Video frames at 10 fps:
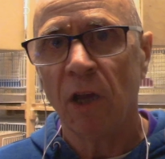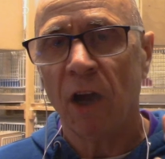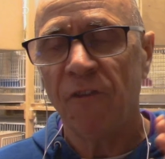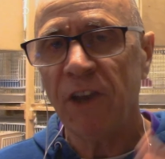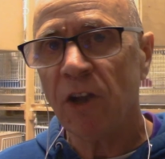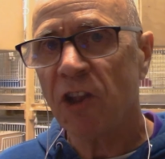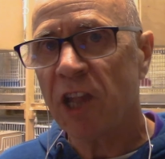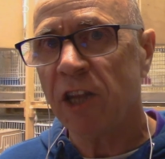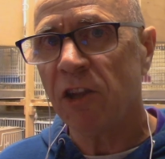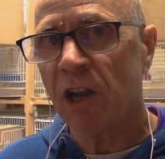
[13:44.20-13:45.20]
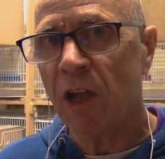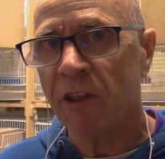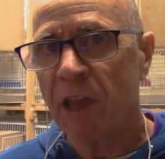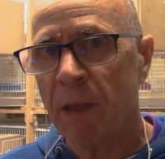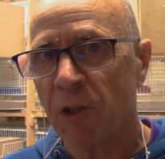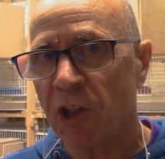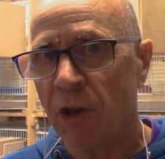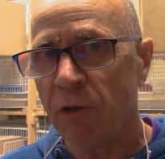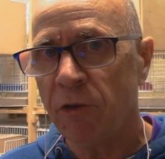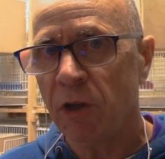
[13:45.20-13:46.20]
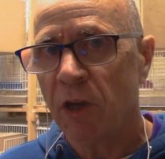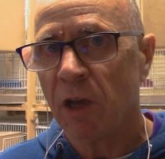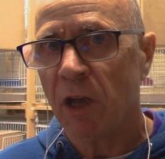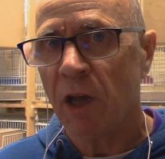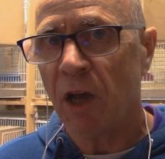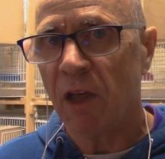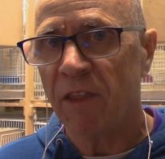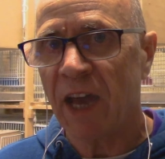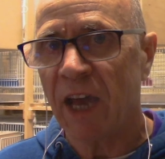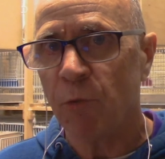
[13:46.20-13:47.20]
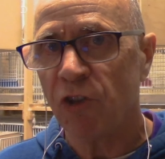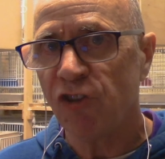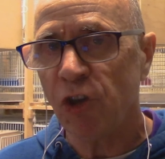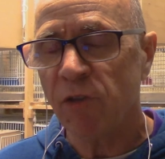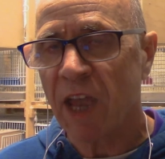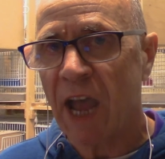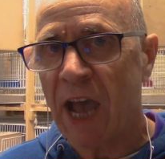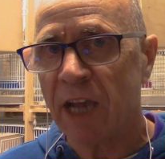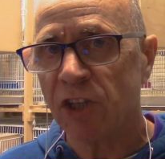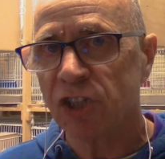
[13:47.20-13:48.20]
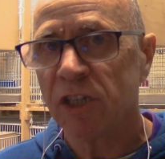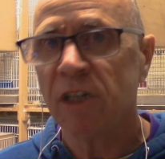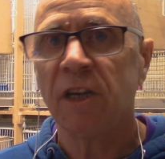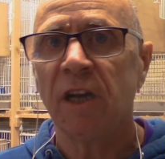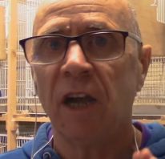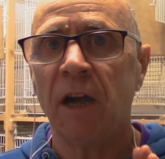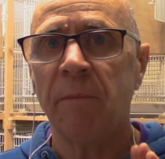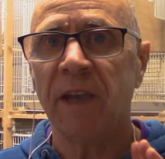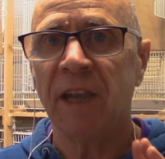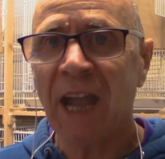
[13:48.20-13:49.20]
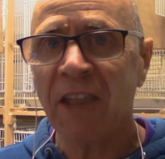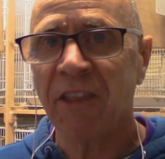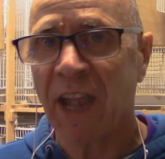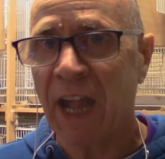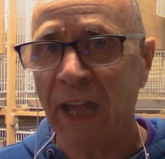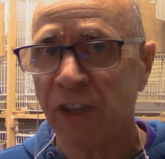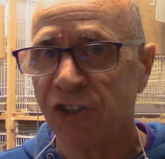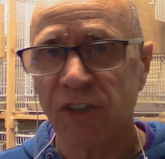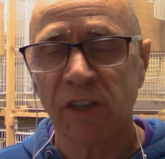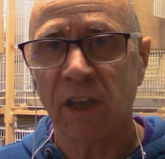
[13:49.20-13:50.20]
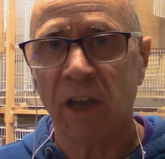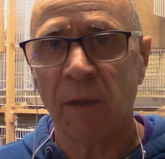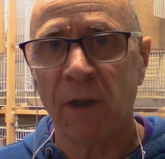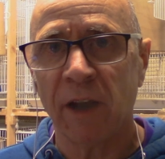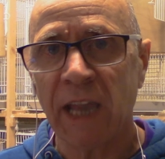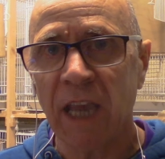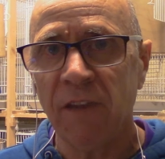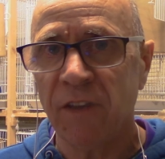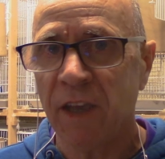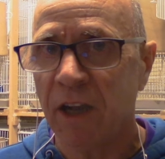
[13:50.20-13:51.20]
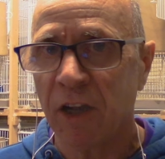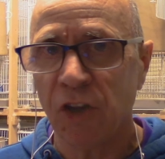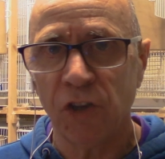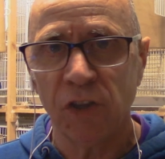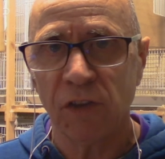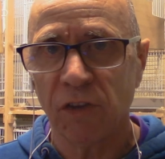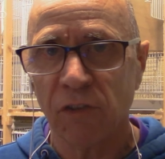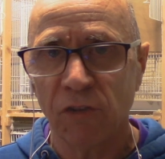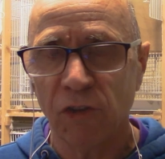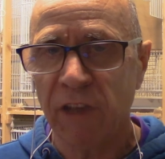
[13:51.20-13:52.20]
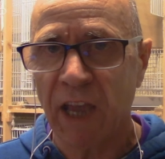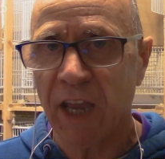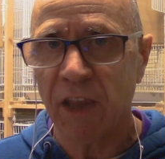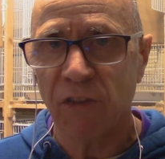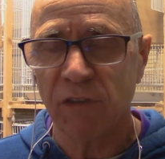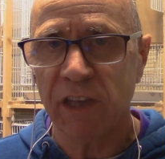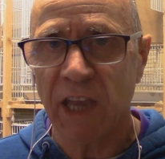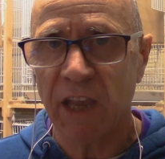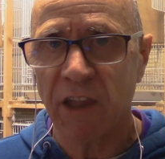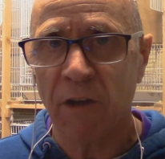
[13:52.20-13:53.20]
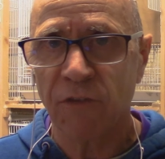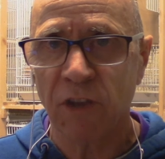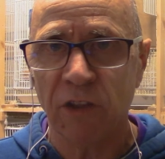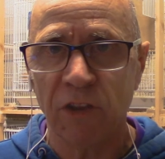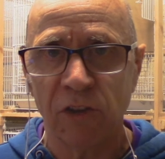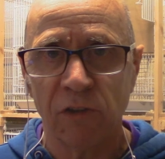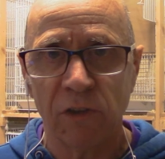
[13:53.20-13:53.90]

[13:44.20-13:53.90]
think I said in the last episode that it was due to hatch. It hasn't hatched. I gave it a good 2 days, 3 days after the